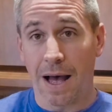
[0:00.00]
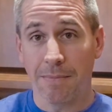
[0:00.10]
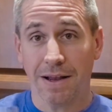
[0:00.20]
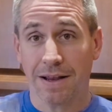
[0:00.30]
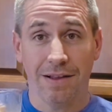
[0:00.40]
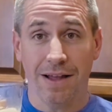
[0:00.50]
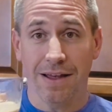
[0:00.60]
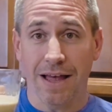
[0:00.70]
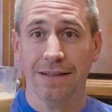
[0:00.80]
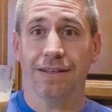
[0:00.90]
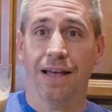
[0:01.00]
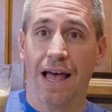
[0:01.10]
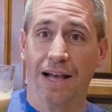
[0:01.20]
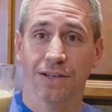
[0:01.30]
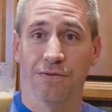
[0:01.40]
I'm not gonna lie, that's
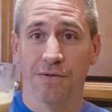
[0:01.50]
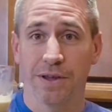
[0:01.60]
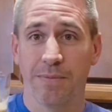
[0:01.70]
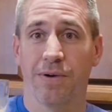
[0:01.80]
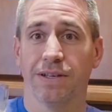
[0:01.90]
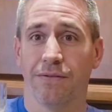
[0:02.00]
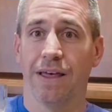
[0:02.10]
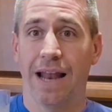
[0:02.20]
actually really impressive